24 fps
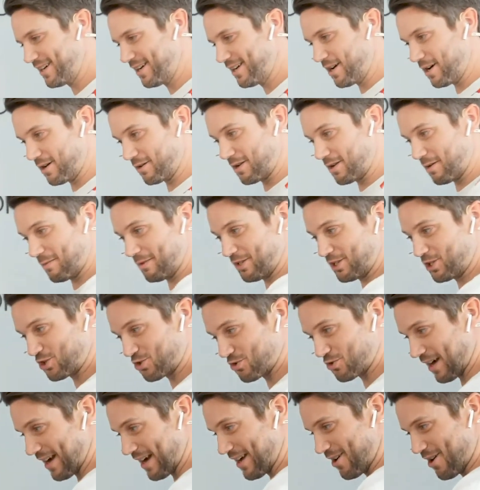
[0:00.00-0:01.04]
I'm coming
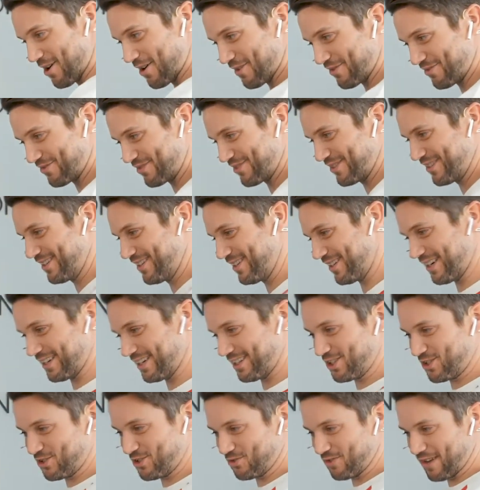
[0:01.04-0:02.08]
straight off, like
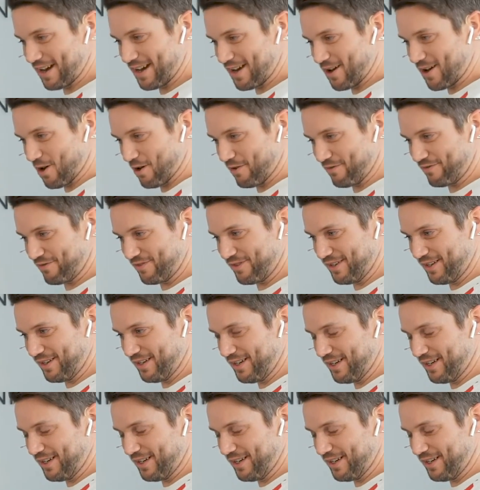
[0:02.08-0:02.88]
straight off.